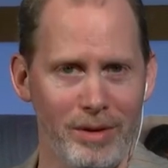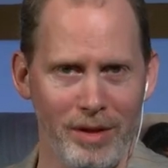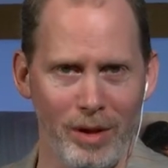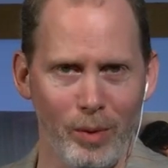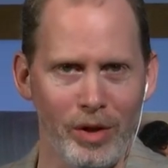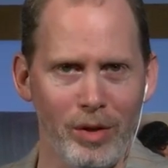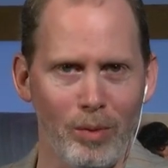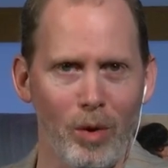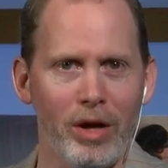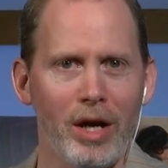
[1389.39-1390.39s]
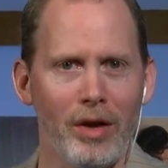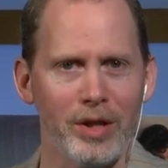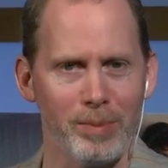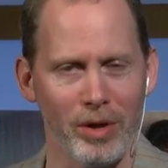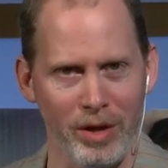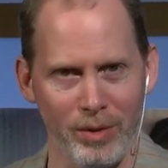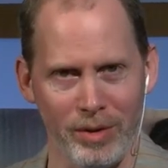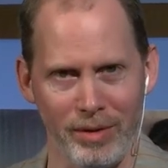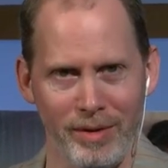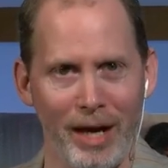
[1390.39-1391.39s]
you know, when you're working on this book,
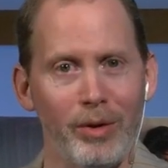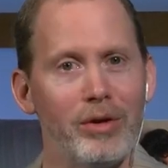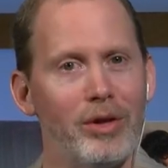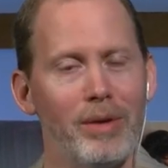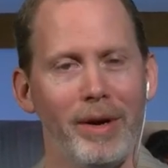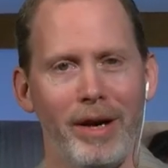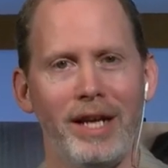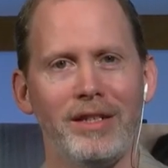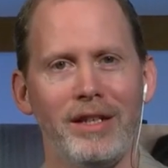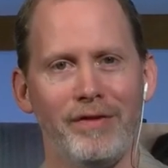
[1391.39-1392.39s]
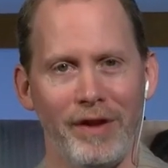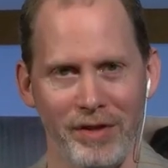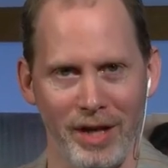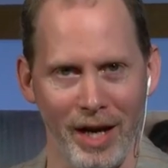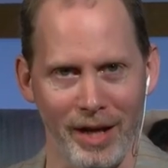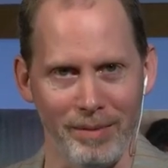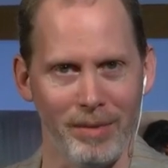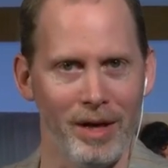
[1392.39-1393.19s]
you now you're talking about 1959.